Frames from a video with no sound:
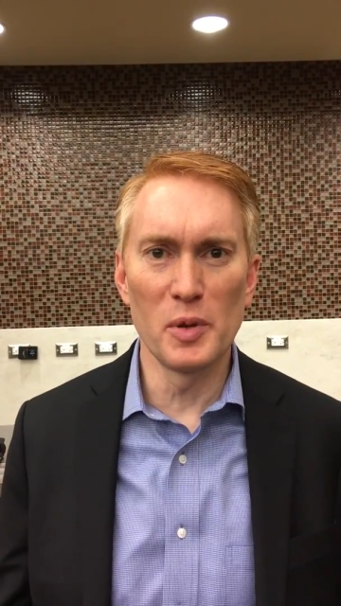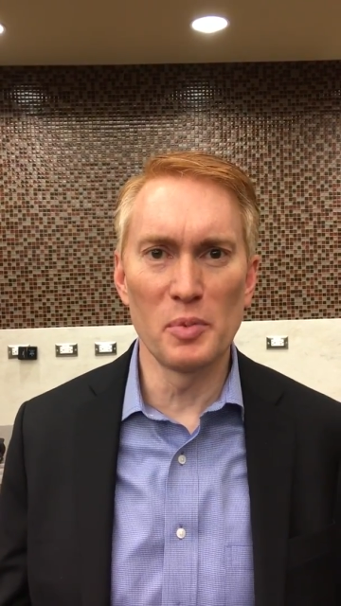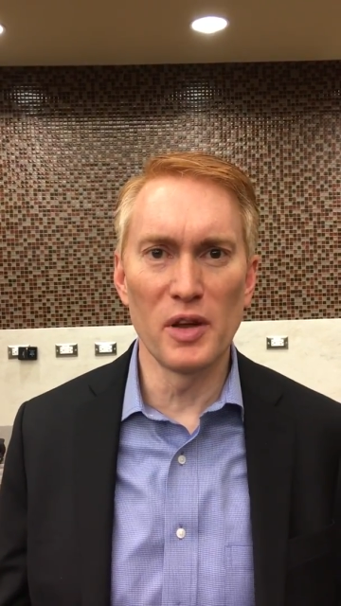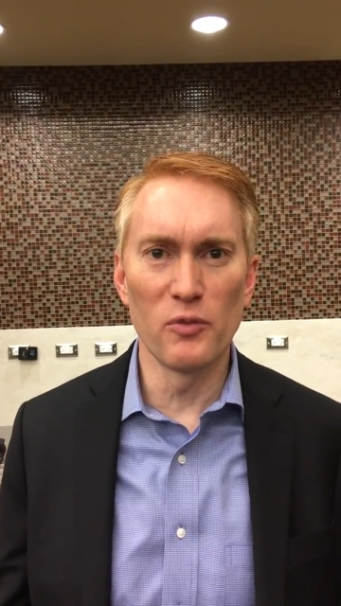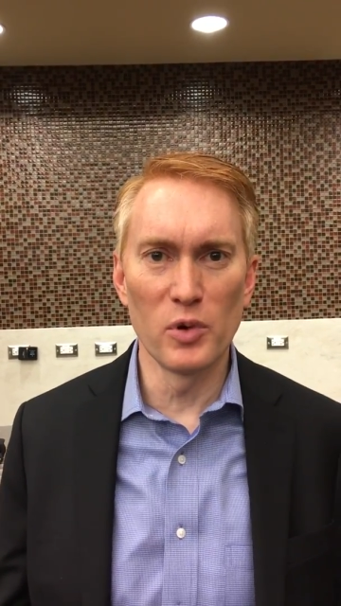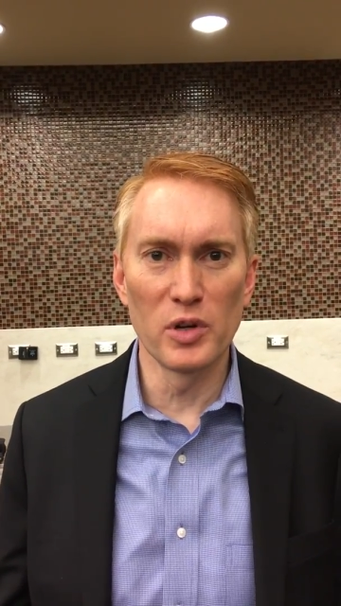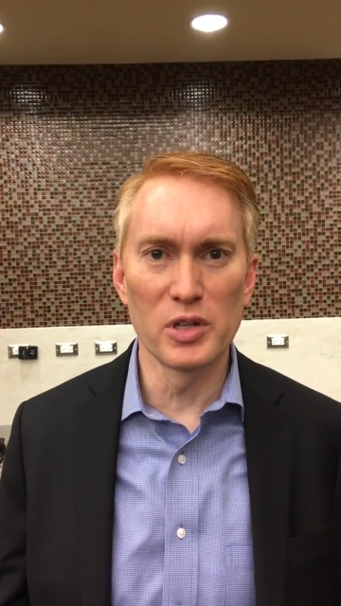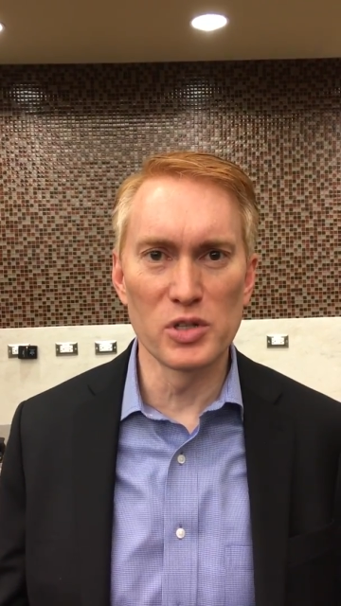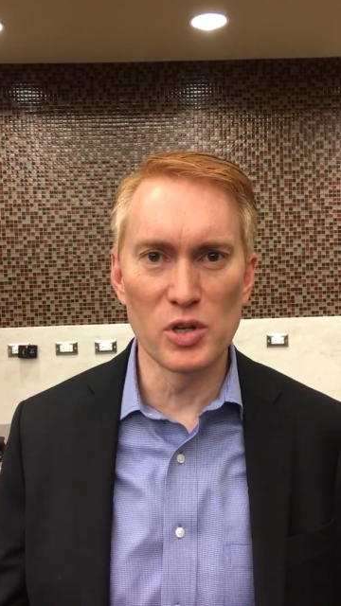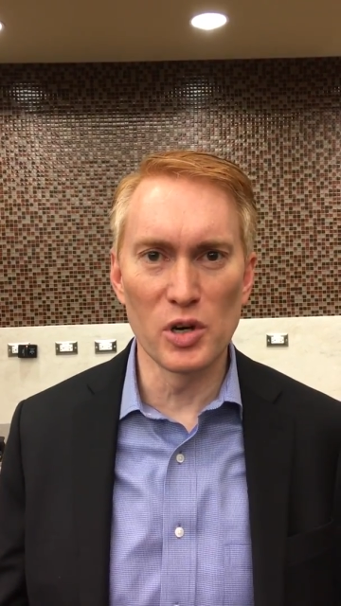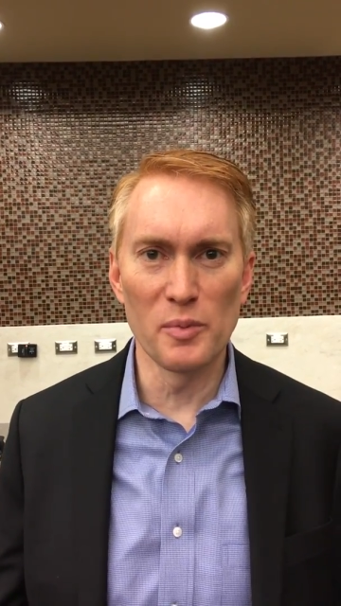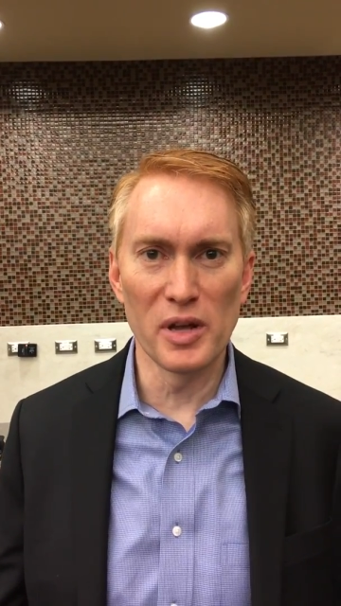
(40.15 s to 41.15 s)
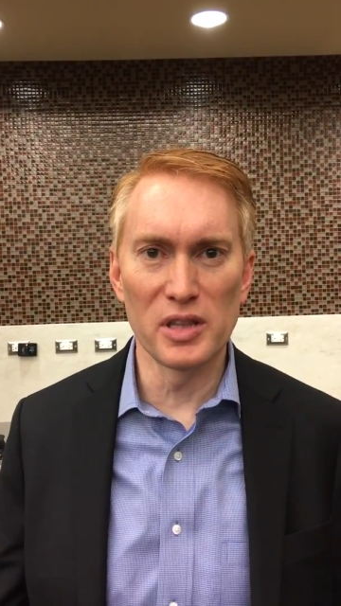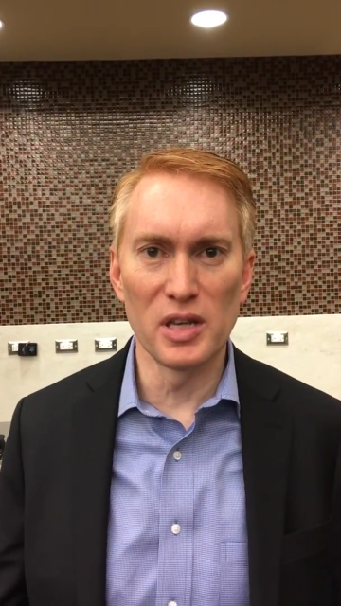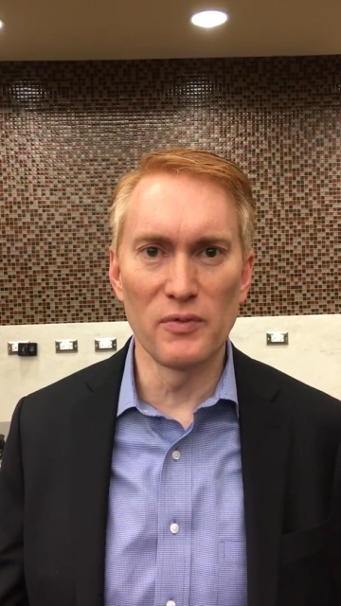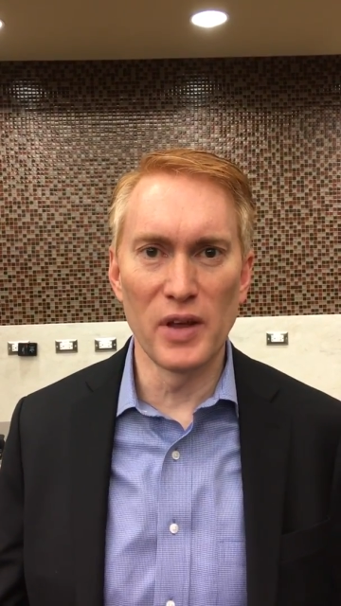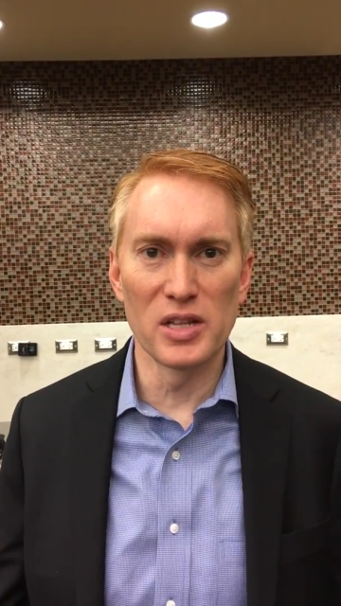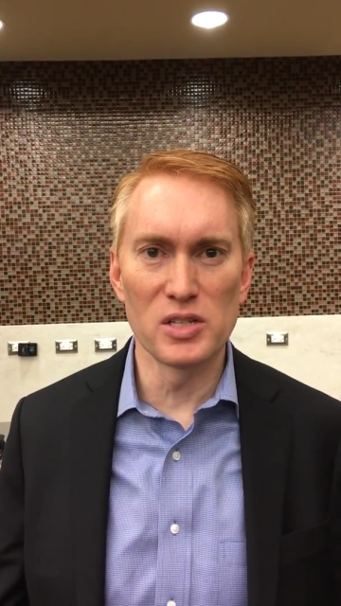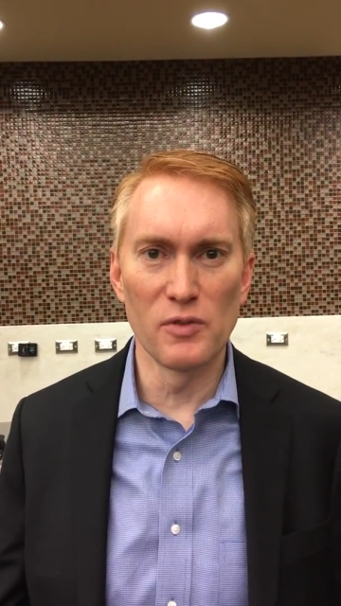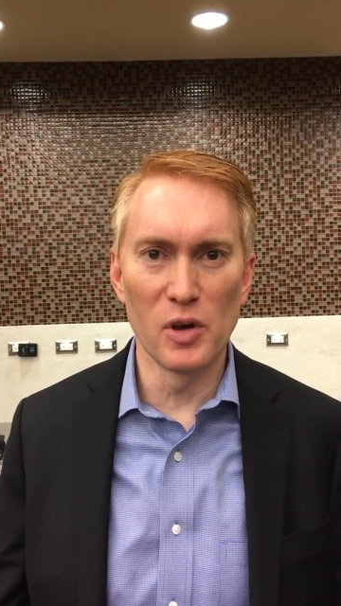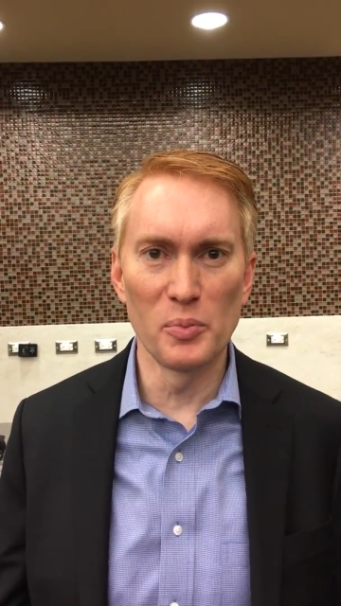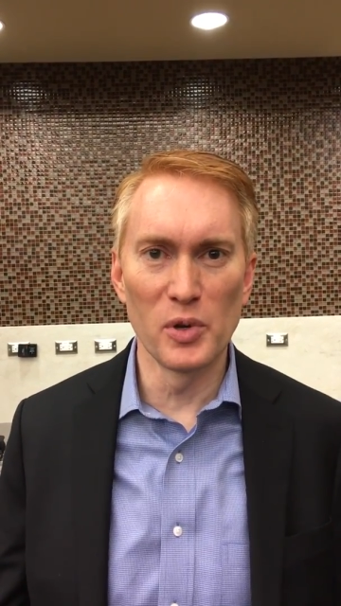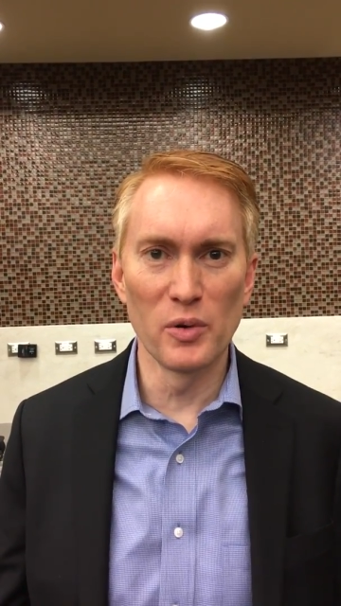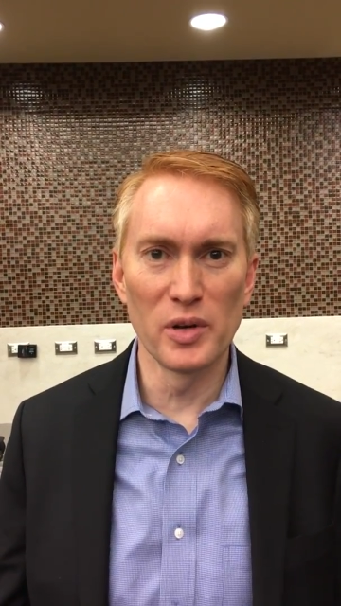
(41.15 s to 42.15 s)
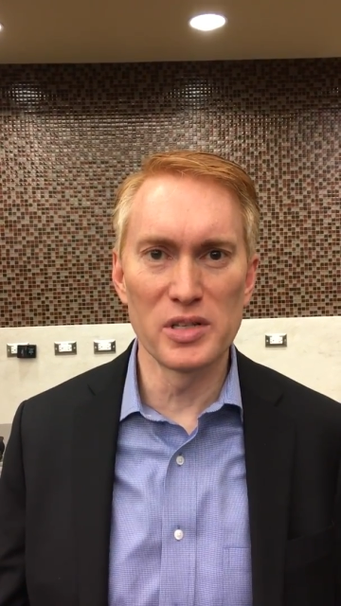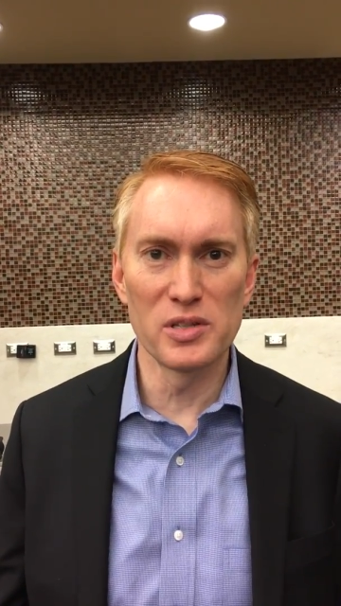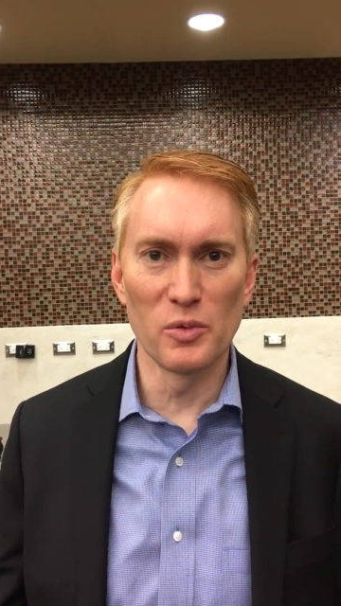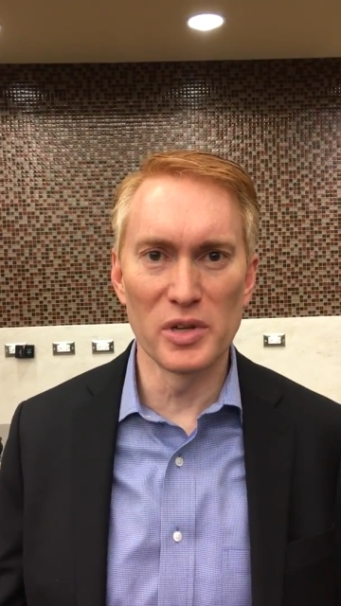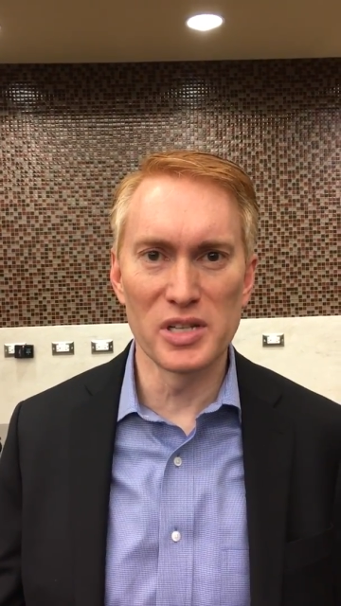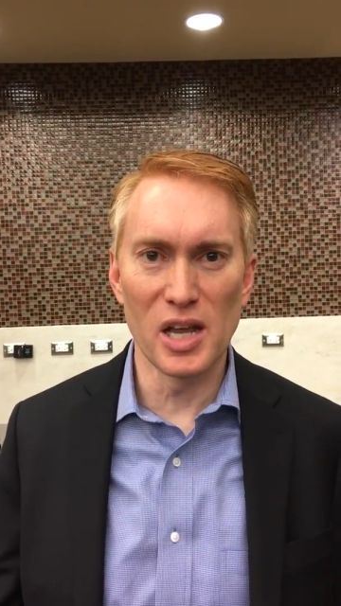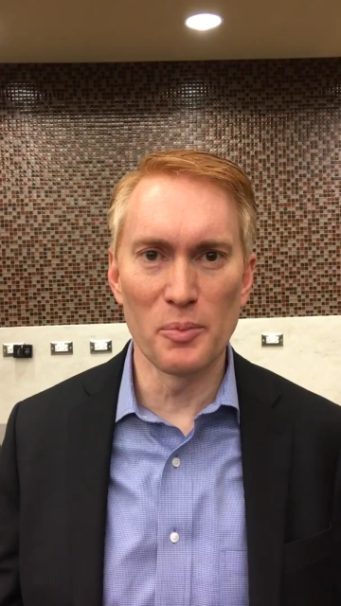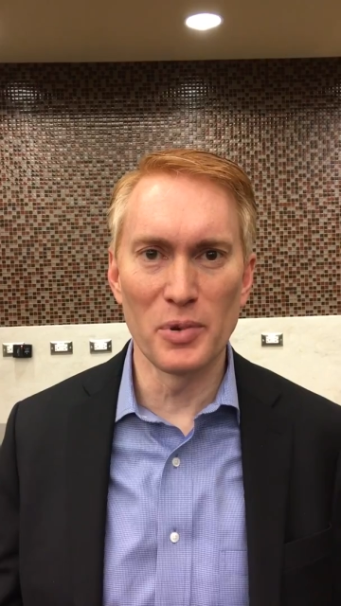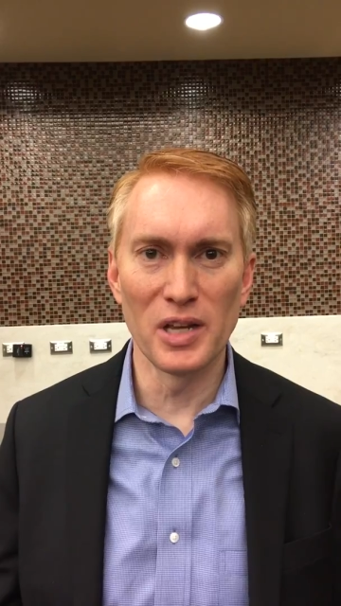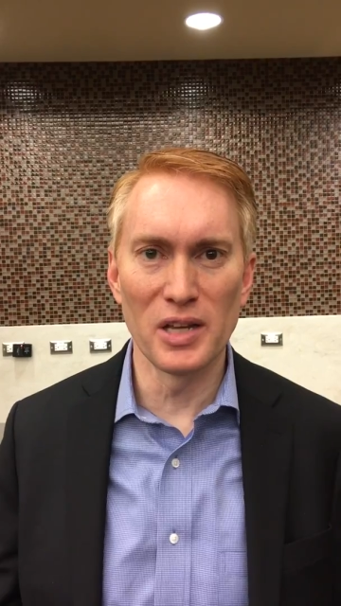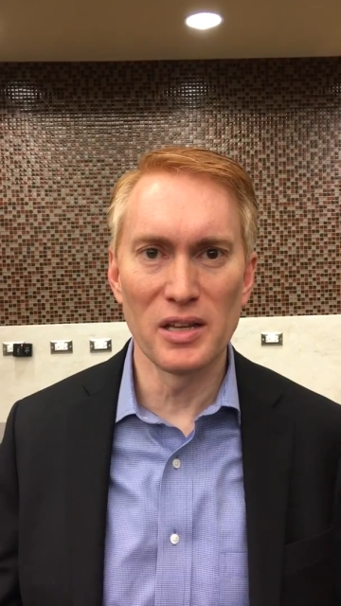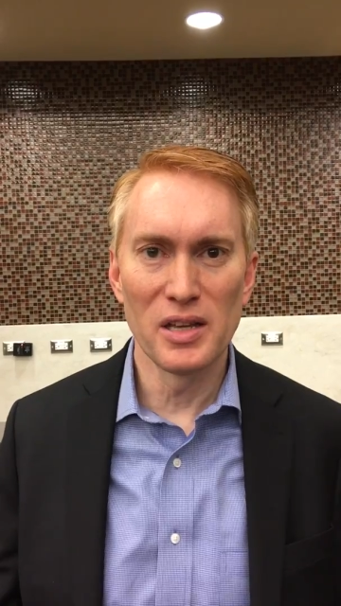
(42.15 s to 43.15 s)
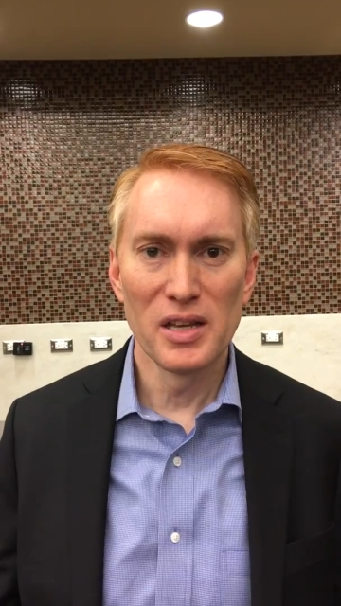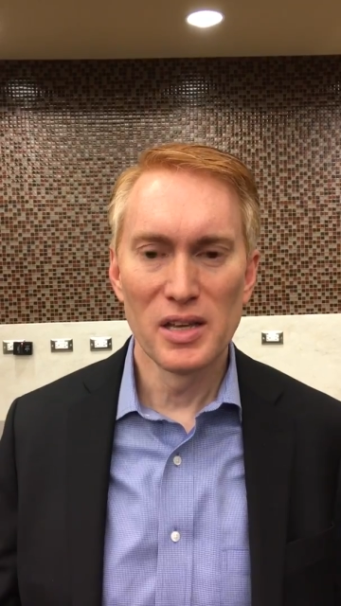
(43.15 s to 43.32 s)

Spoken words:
People have real concern about the advance of opioids and what's happening.